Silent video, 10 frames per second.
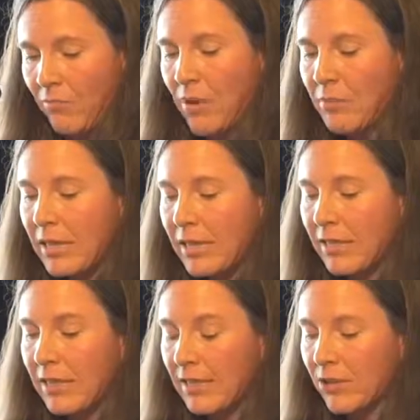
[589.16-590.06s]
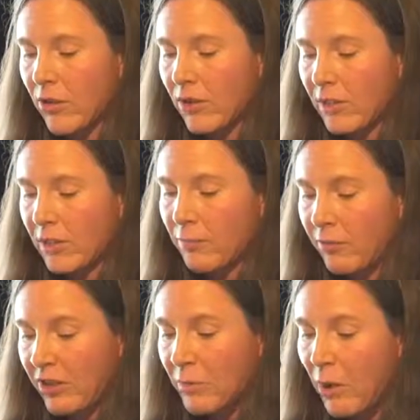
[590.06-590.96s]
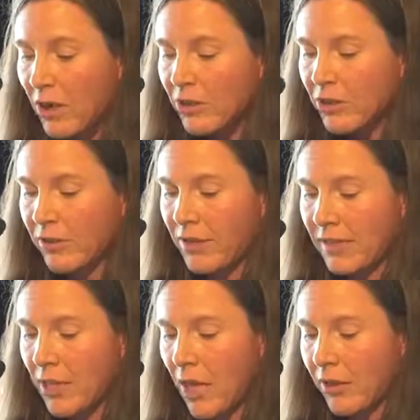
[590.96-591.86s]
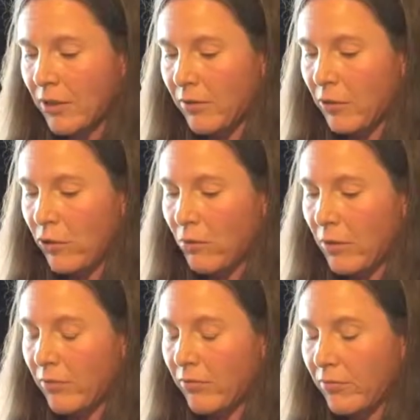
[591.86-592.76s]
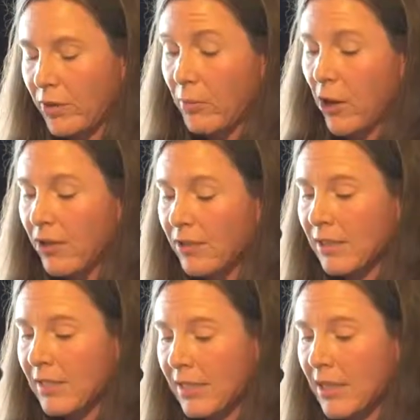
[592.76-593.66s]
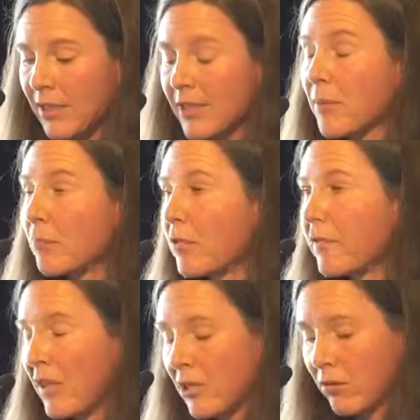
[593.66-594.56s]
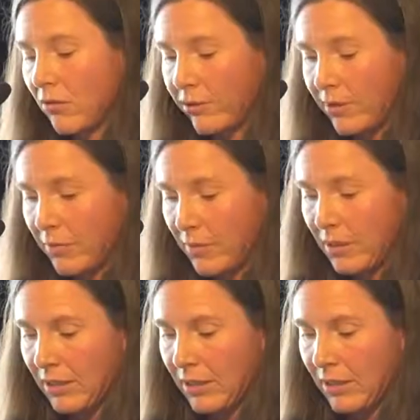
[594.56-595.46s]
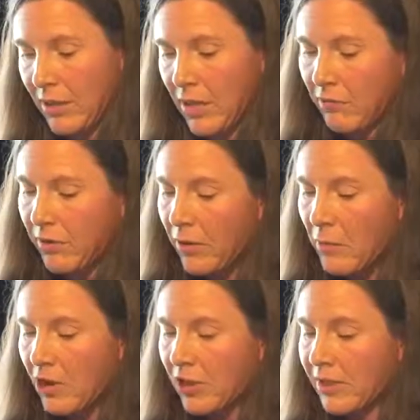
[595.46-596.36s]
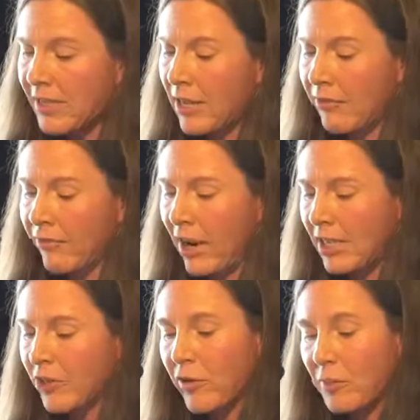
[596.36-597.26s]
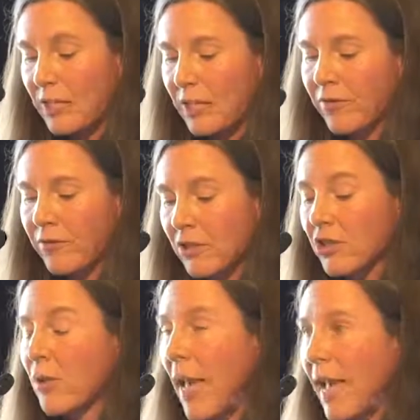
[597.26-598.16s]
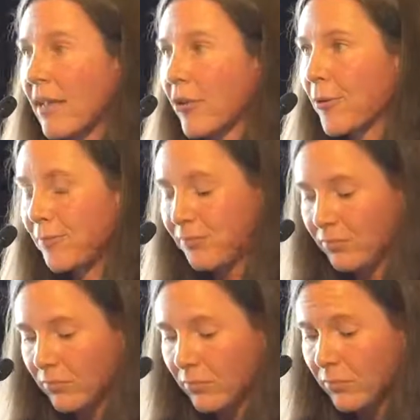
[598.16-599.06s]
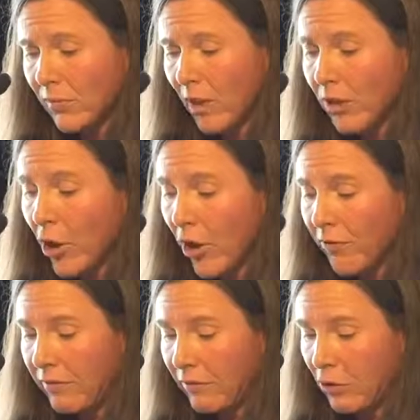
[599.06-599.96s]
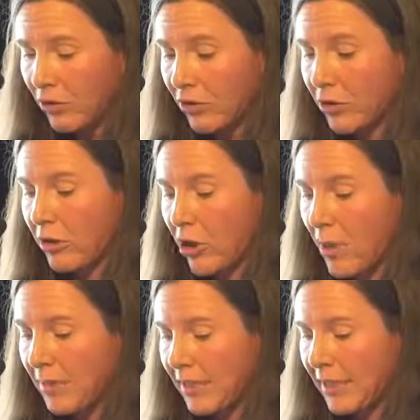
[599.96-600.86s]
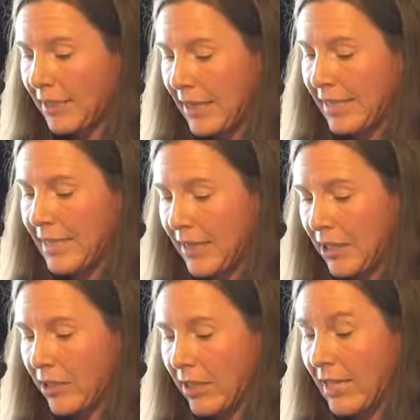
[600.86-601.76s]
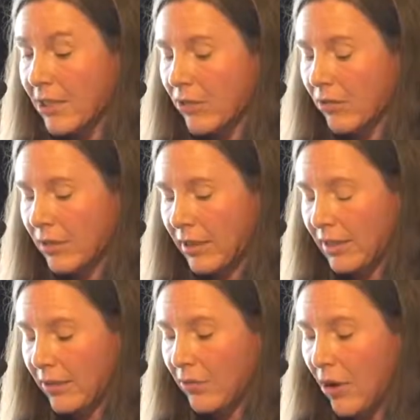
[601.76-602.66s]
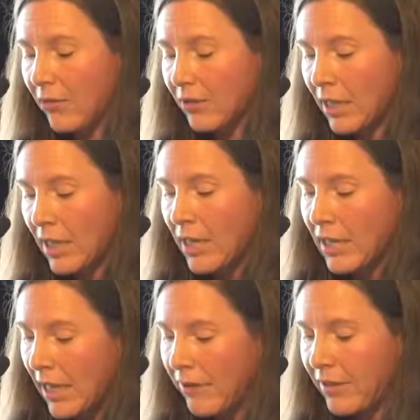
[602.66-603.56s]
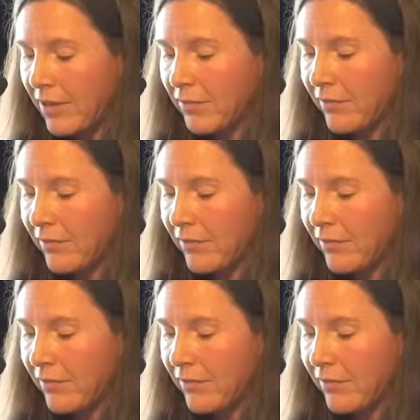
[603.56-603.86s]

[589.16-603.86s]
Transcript: Women in this study responded to this kind of humour, which personally denies them professional credibility, with emotions that range from indifference to anger. And her refusal to accommodate the intended insult in this quote gave this